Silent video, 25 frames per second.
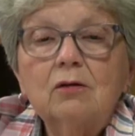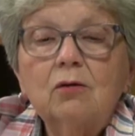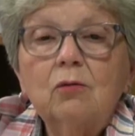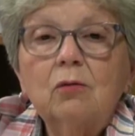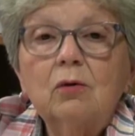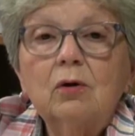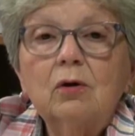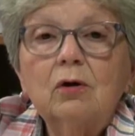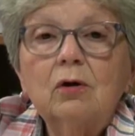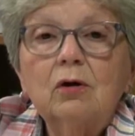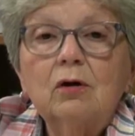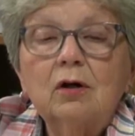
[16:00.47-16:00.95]
the
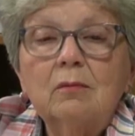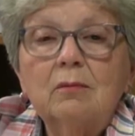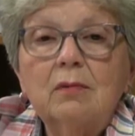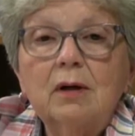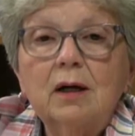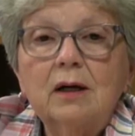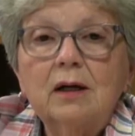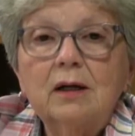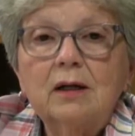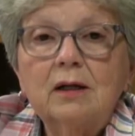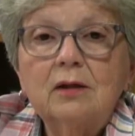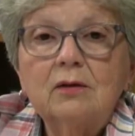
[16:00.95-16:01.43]
world
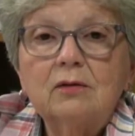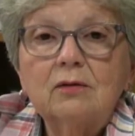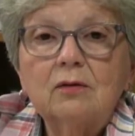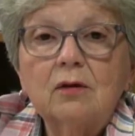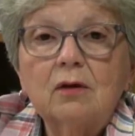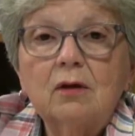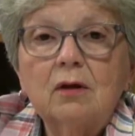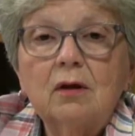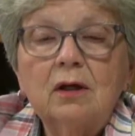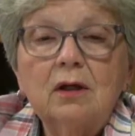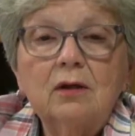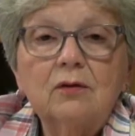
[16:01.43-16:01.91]
about his
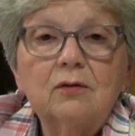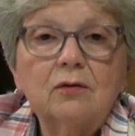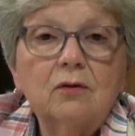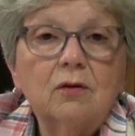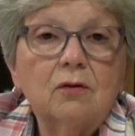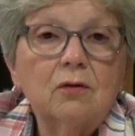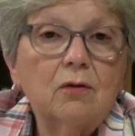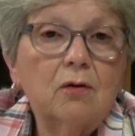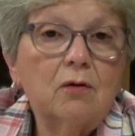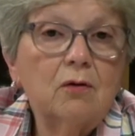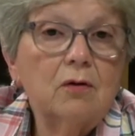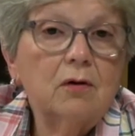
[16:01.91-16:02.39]

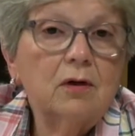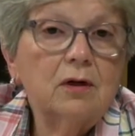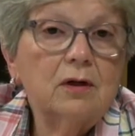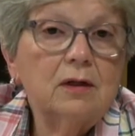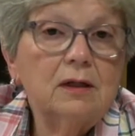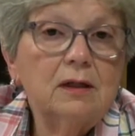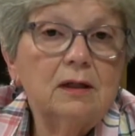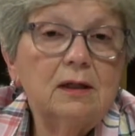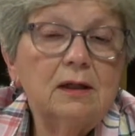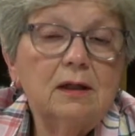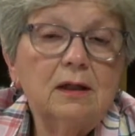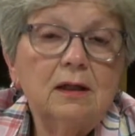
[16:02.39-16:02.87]

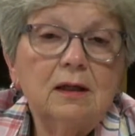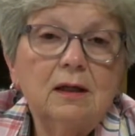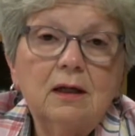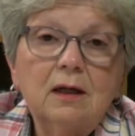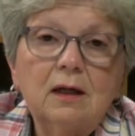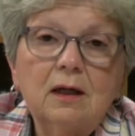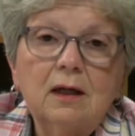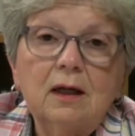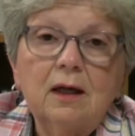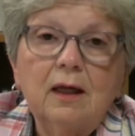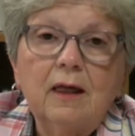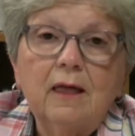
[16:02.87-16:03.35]
authority
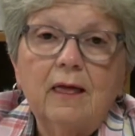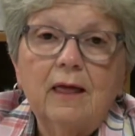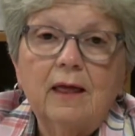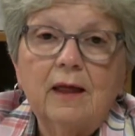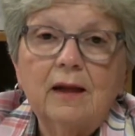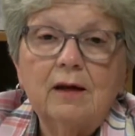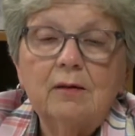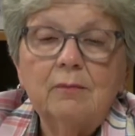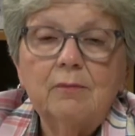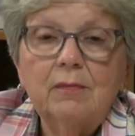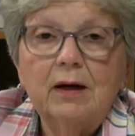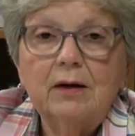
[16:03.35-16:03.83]

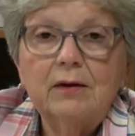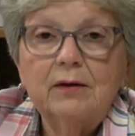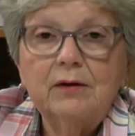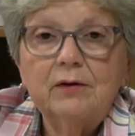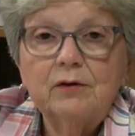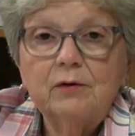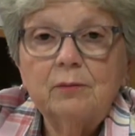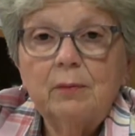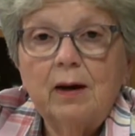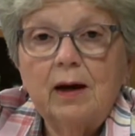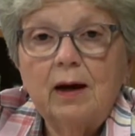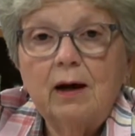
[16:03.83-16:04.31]
and about
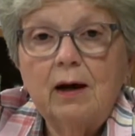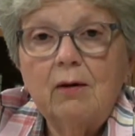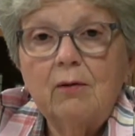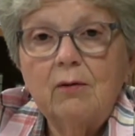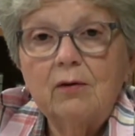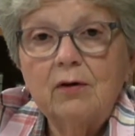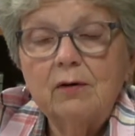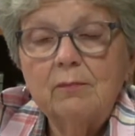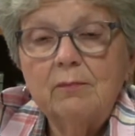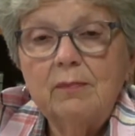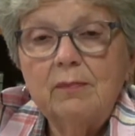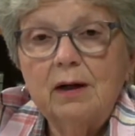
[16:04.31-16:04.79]
his
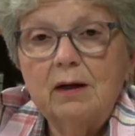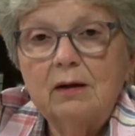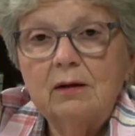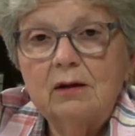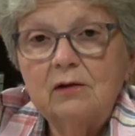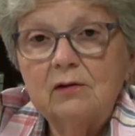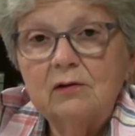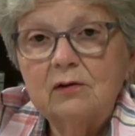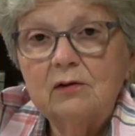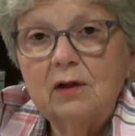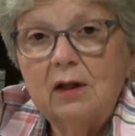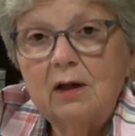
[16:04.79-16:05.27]
power and about
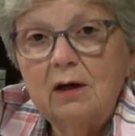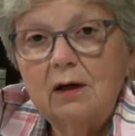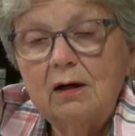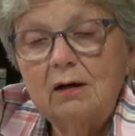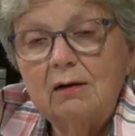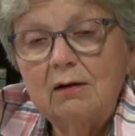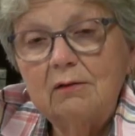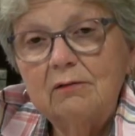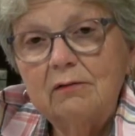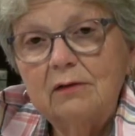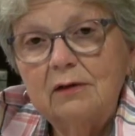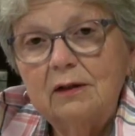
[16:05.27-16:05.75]
his
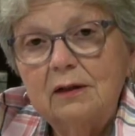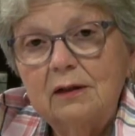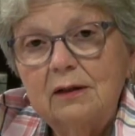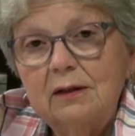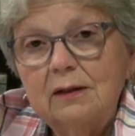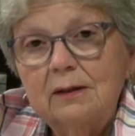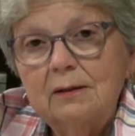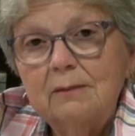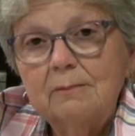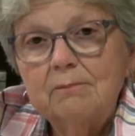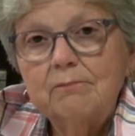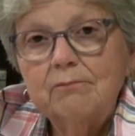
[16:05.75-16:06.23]
love.
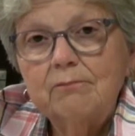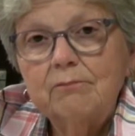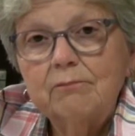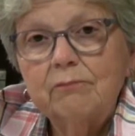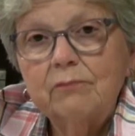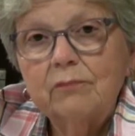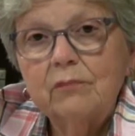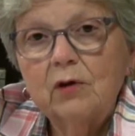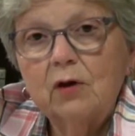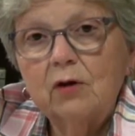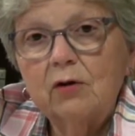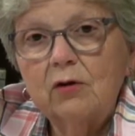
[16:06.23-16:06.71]

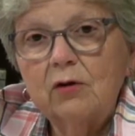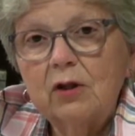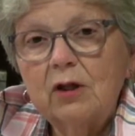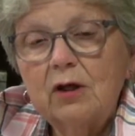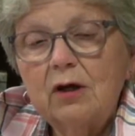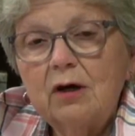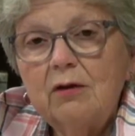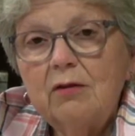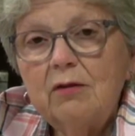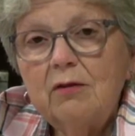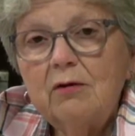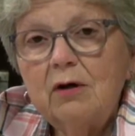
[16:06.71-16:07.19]
On the
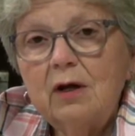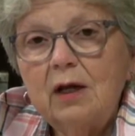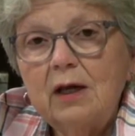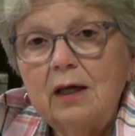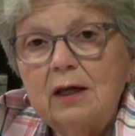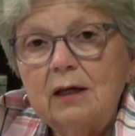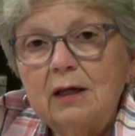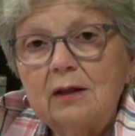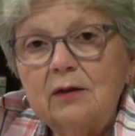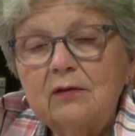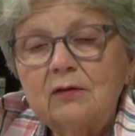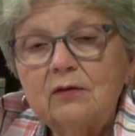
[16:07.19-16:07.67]
other
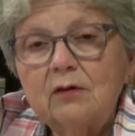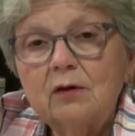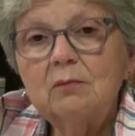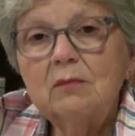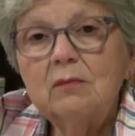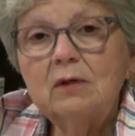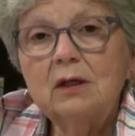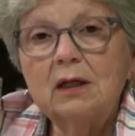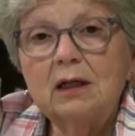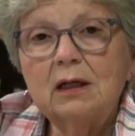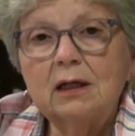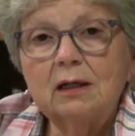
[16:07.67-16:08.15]
hand,
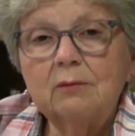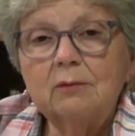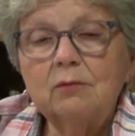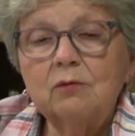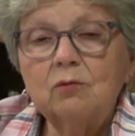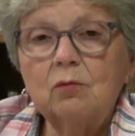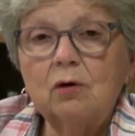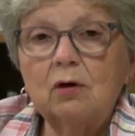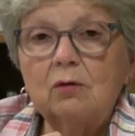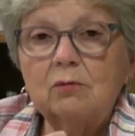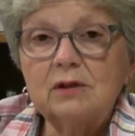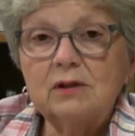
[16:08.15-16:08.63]

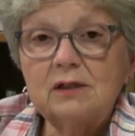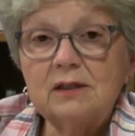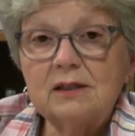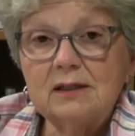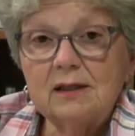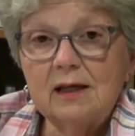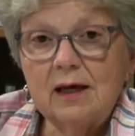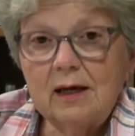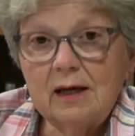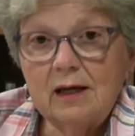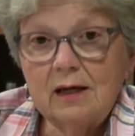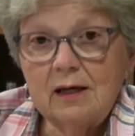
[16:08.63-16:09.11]
sometimes what we
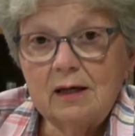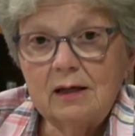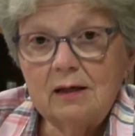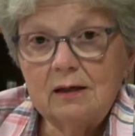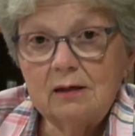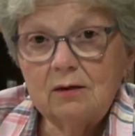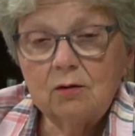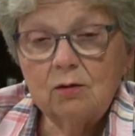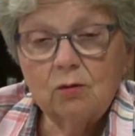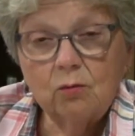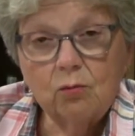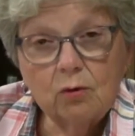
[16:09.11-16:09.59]
say,
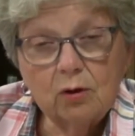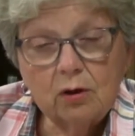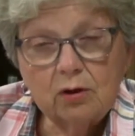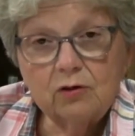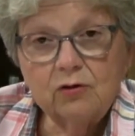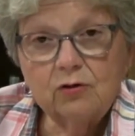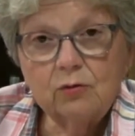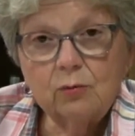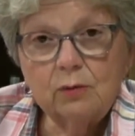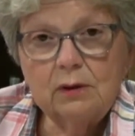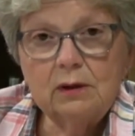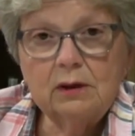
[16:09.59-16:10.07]
the
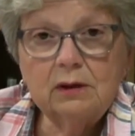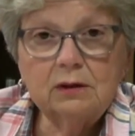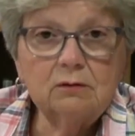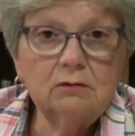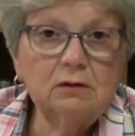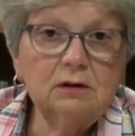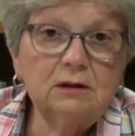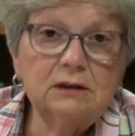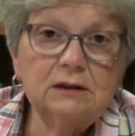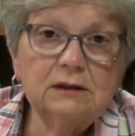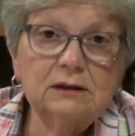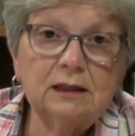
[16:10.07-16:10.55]
words we
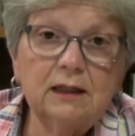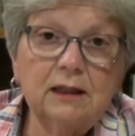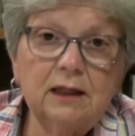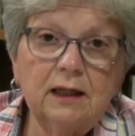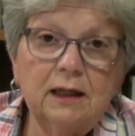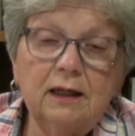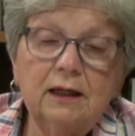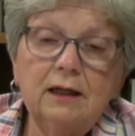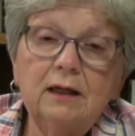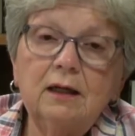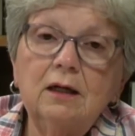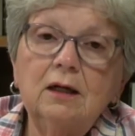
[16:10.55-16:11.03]
literally
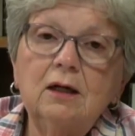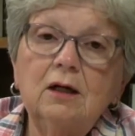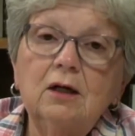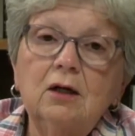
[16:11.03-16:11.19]
say,